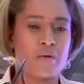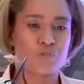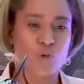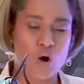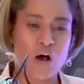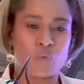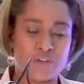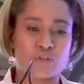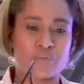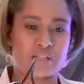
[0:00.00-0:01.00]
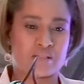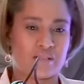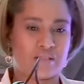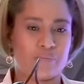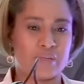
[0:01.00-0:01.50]
So we've committed
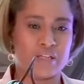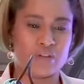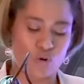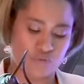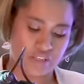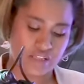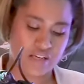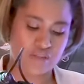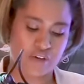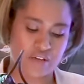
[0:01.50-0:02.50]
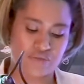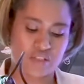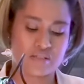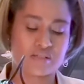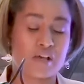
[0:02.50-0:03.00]
60 billion over the next 5
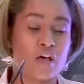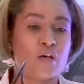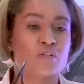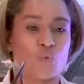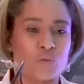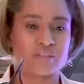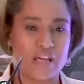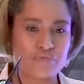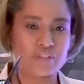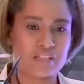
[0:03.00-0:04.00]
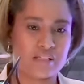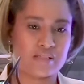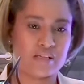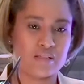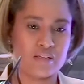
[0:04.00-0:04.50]
years, so we'll definitely
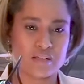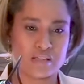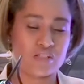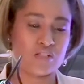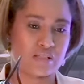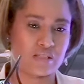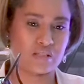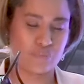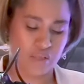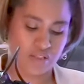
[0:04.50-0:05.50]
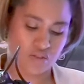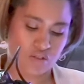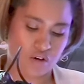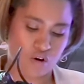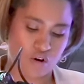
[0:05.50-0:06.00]
see an increase just in the space
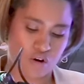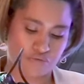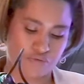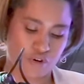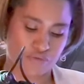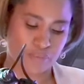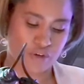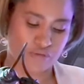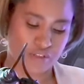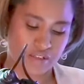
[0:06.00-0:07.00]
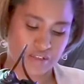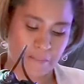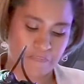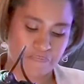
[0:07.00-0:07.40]
of the province.